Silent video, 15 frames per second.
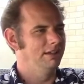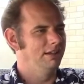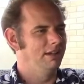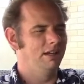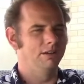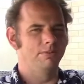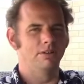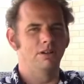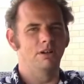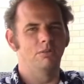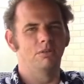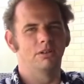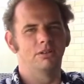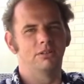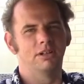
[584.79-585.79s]
And if you're not
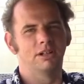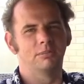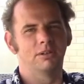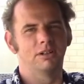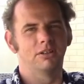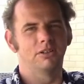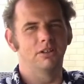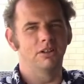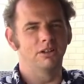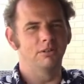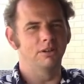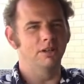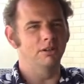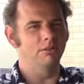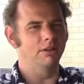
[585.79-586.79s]
wondering, I'm going to tell you
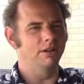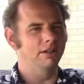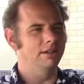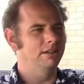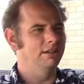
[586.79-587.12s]
anyway.